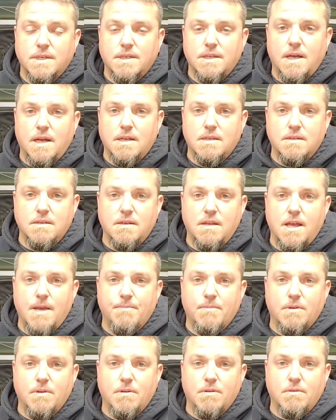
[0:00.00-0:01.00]
God it didn't
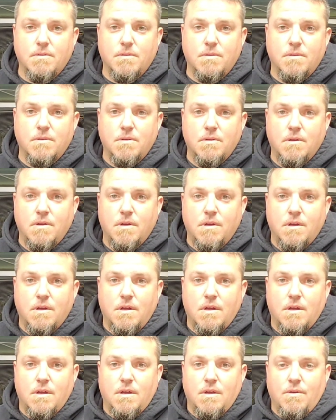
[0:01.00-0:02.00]
happen
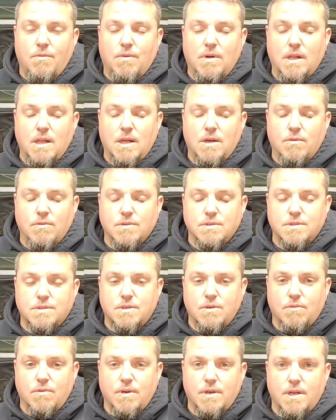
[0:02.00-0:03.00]
while I was
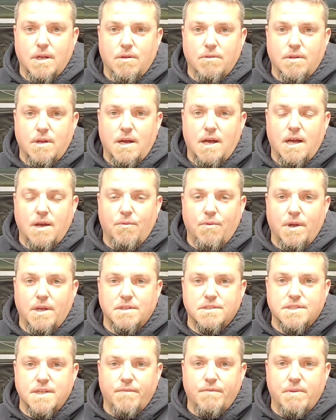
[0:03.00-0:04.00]
going down the highway
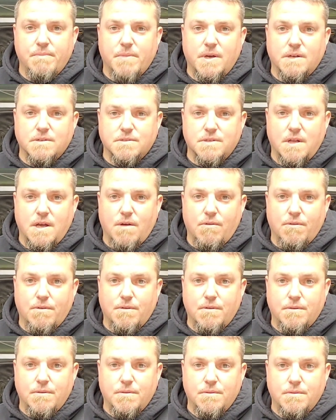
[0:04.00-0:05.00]
70 miles an hour.
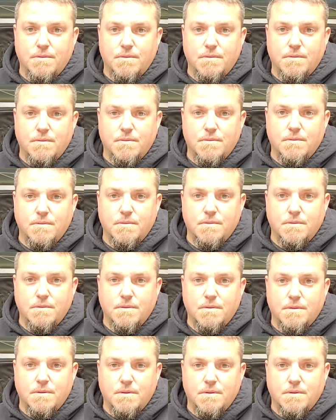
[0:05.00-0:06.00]

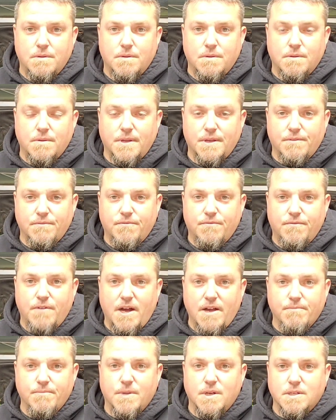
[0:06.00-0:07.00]
Like
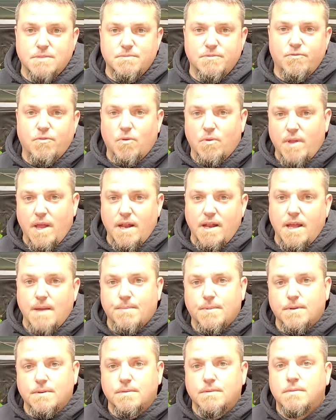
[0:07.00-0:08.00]
5 minutes before that
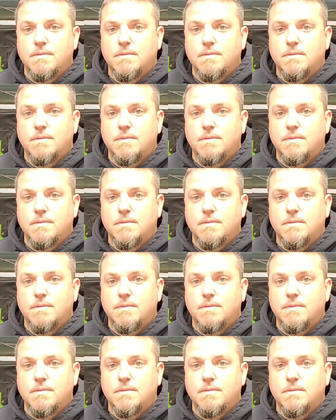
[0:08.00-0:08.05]
happened.